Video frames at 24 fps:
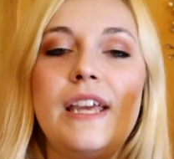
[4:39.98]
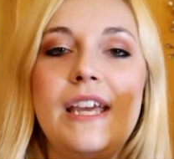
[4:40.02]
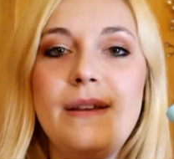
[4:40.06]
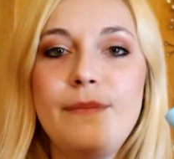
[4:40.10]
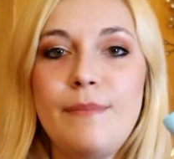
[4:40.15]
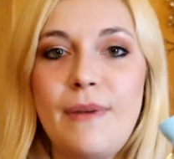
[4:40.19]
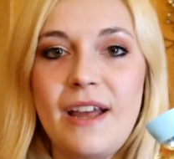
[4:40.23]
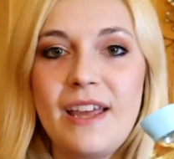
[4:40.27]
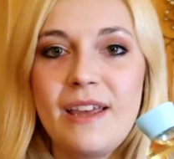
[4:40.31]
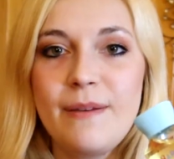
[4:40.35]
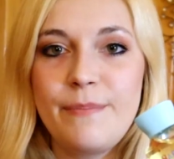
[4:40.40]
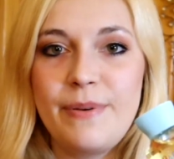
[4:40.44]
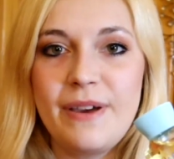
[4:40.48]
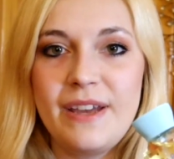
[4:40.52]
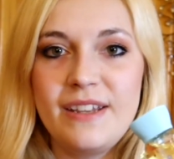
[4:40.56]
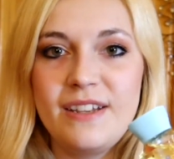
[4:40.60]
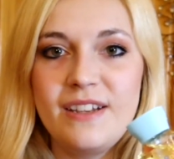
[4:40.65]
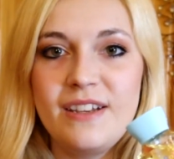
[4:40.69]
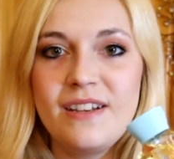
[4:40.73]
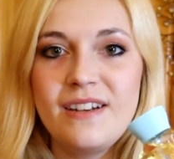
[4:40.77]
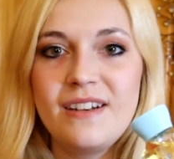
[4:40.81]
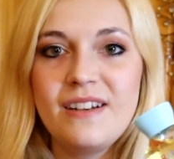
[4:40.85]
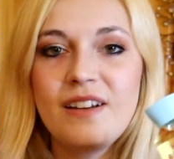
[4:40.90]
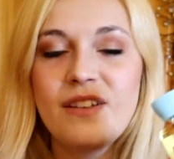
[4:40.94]
In my
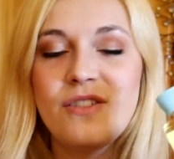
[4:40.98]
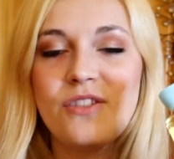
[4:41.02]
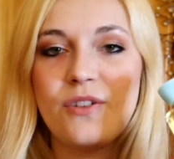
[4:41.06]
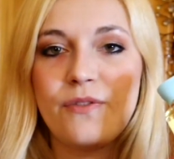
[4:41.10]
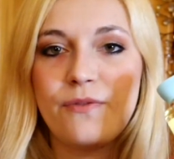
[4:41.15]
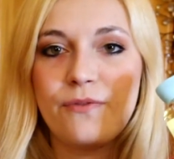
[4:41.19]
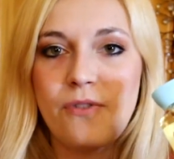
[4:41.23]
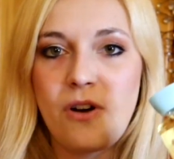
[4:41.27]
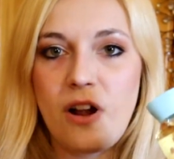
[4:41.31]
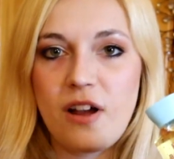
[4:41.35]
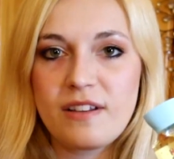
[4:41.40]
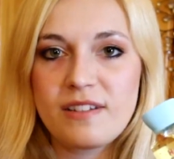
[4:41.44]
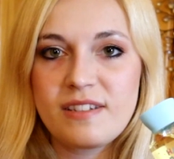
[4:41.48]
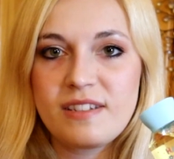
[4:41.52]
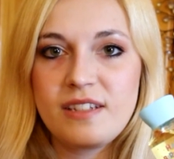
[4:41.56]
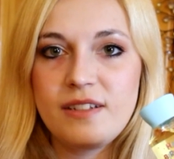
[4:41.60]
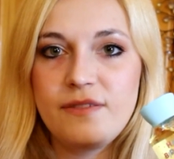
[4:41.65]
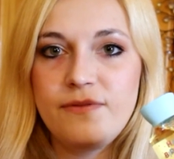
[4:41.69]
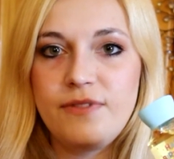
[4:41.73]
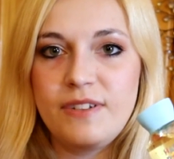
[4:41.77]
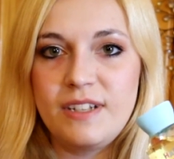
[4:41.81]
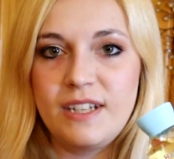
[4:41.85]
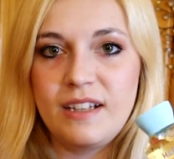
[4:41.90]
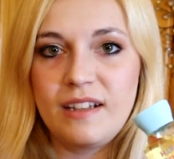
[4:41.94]
opinion, the
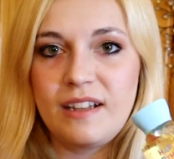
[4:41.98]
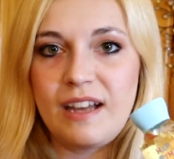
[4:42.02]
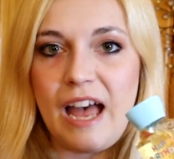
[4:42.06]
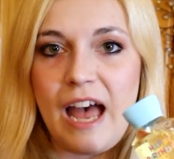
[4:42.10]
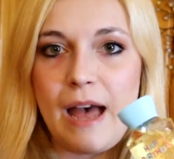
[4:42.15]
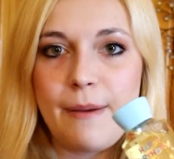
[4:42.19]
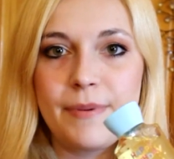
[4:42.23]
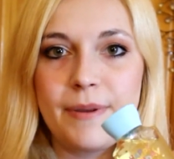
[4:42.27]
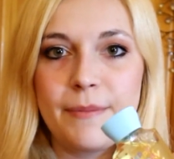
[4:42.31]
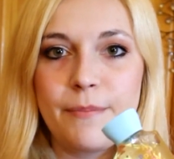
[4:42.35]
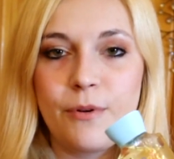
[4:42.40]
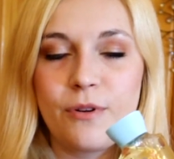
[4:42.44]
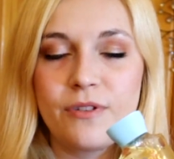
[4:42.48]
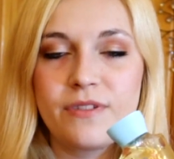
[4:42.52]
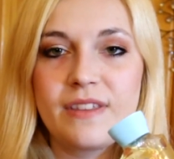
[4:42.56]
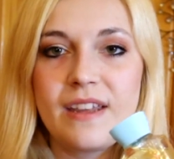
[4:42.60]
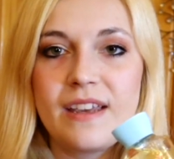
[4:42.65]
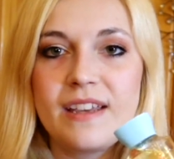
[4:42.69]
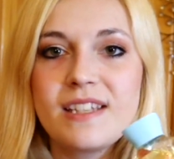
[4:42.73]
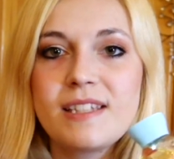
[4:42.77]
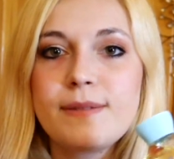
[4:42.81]
Frosted Vanilla Happy Birthday